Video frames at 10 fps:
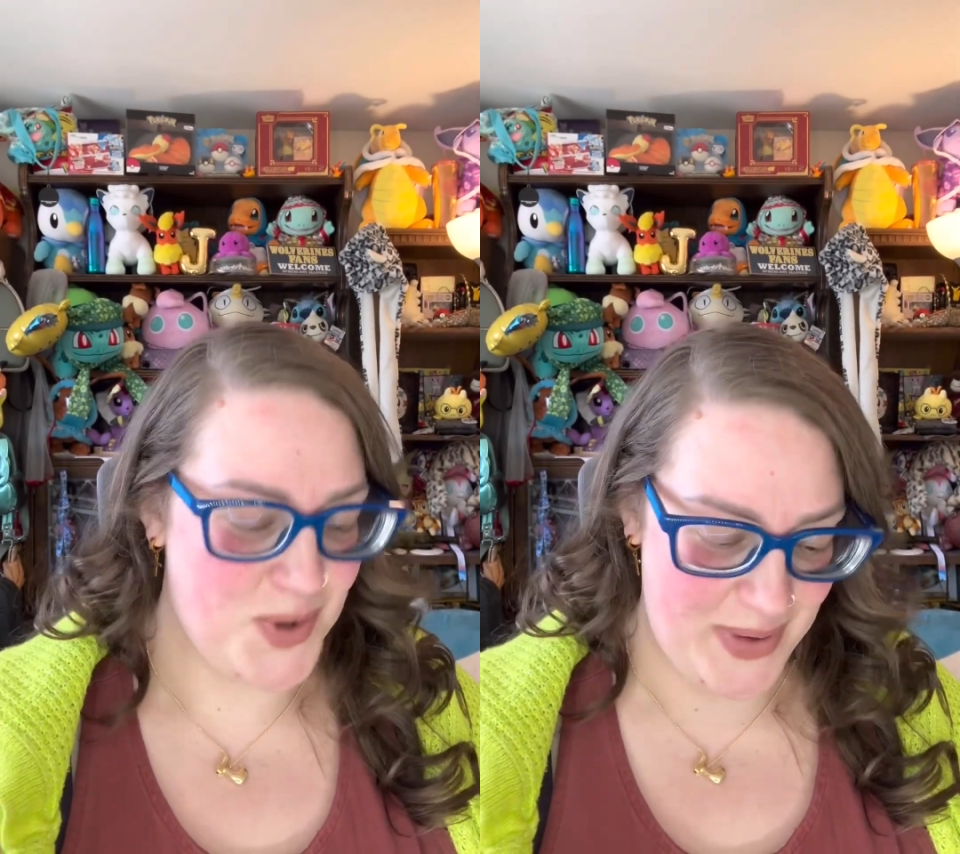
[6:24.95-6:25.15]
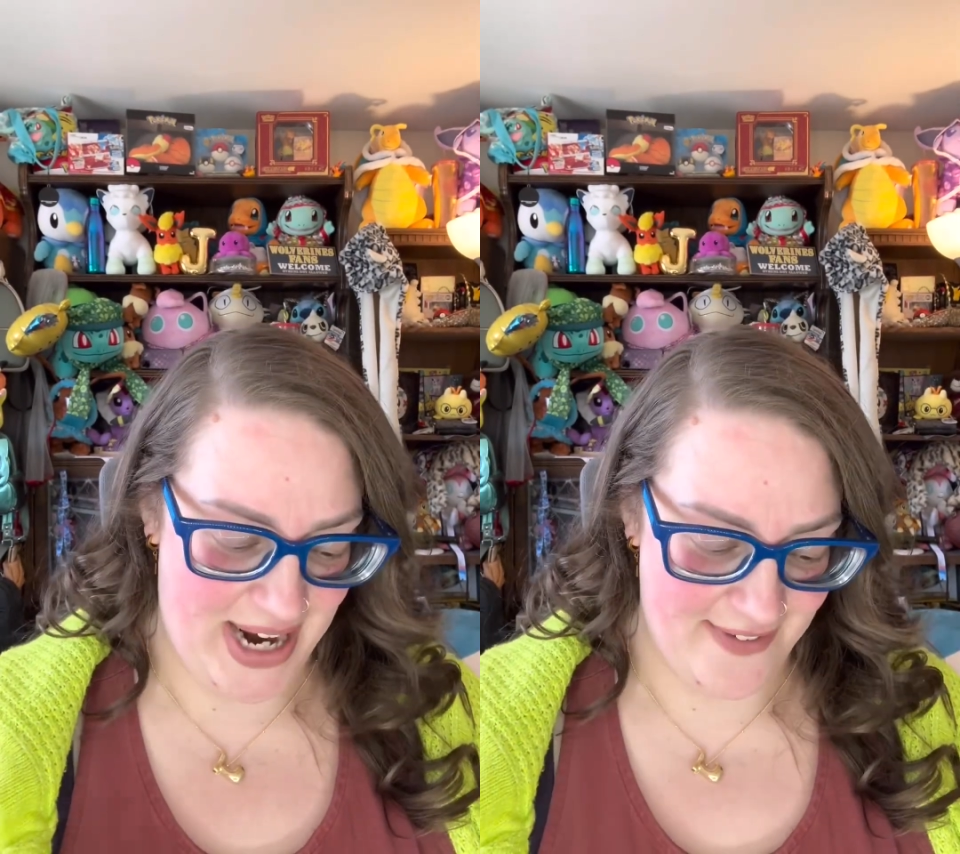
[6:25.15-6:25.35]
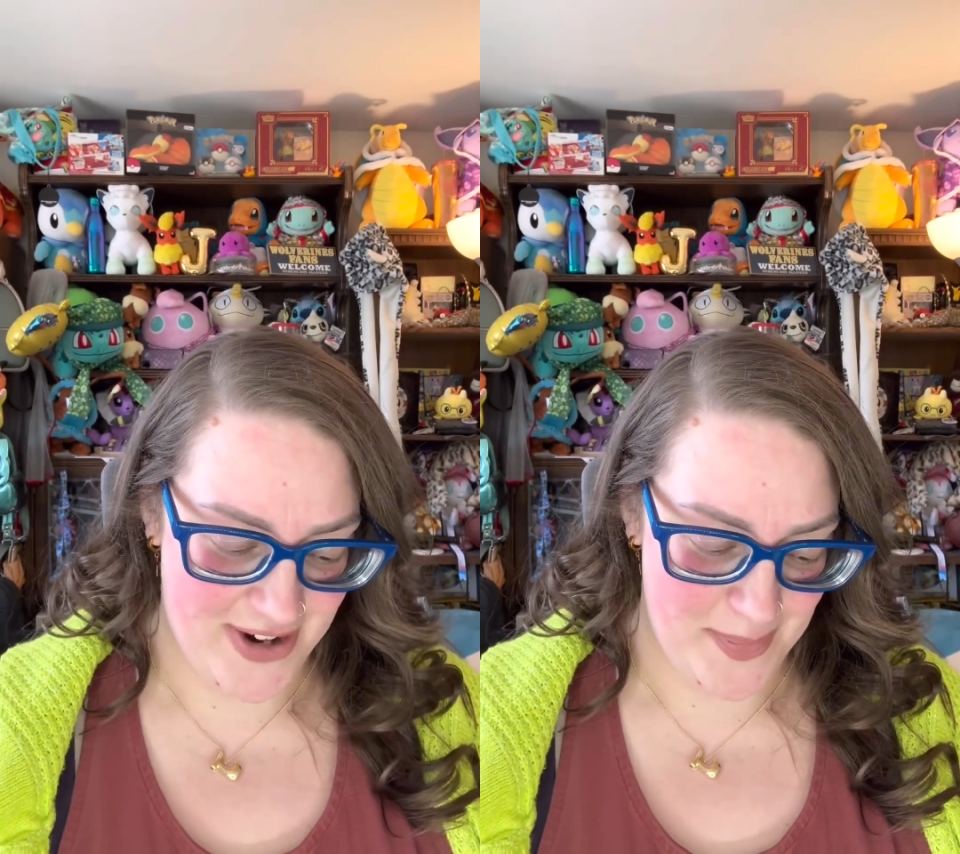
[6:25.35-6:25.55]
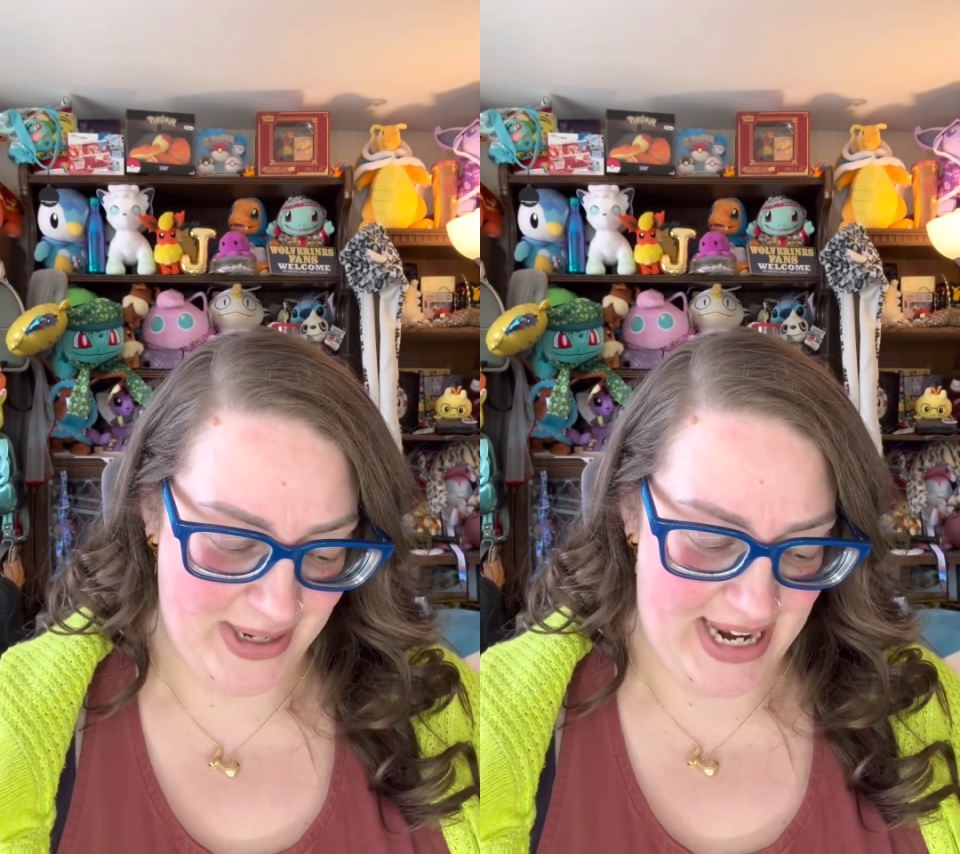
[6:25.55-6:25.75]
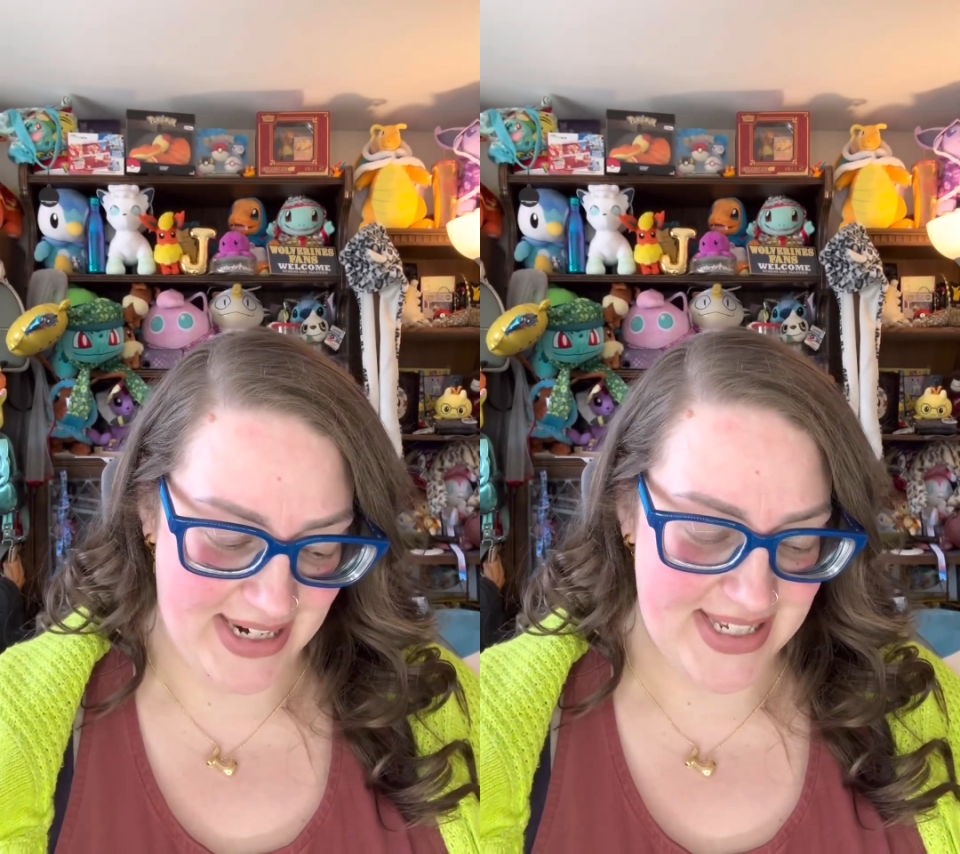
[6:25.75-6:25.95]
what we have
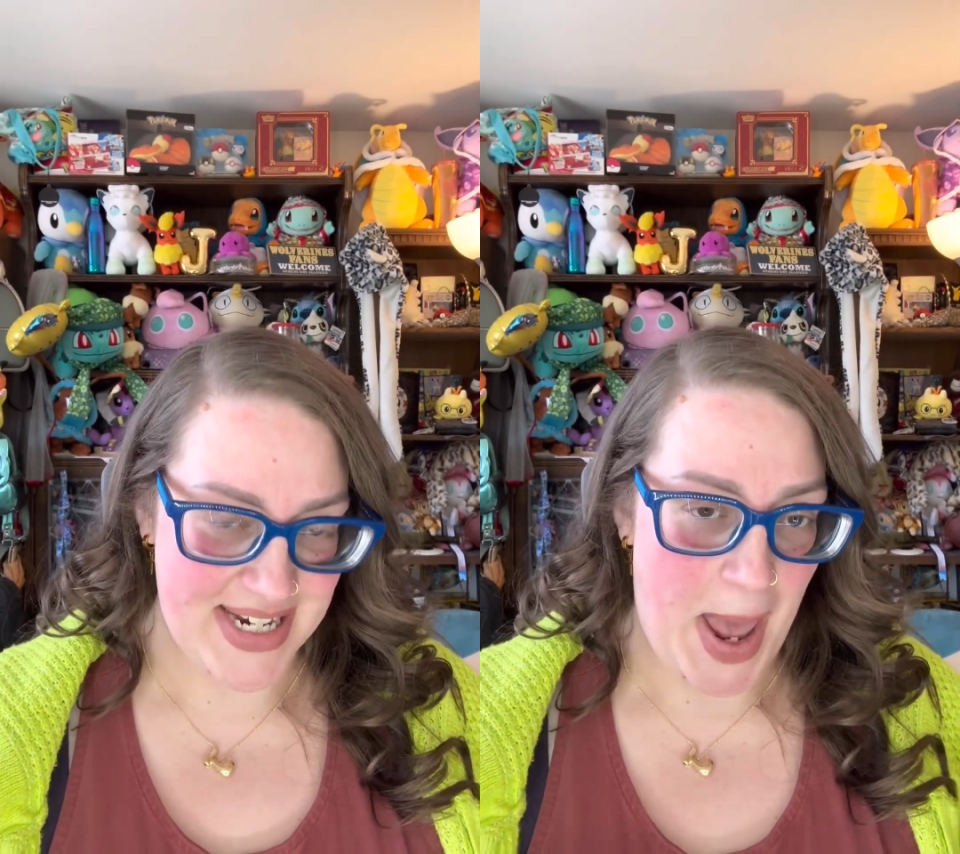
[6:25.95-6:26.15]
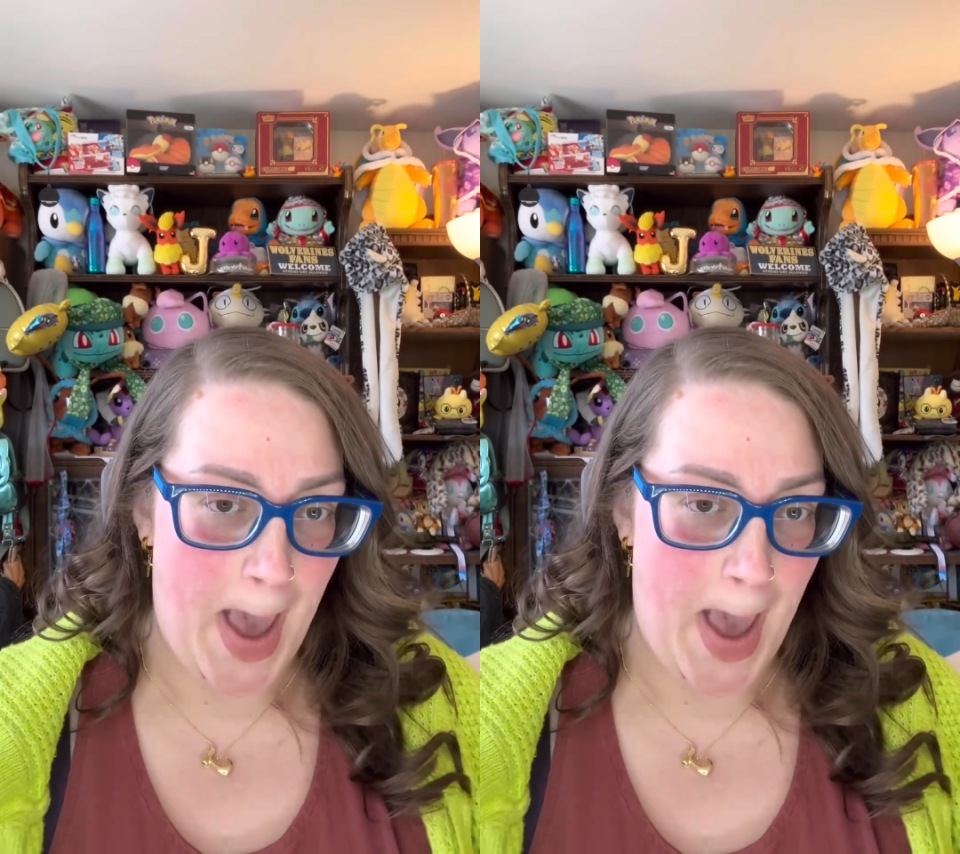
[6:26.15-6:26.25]
coming next.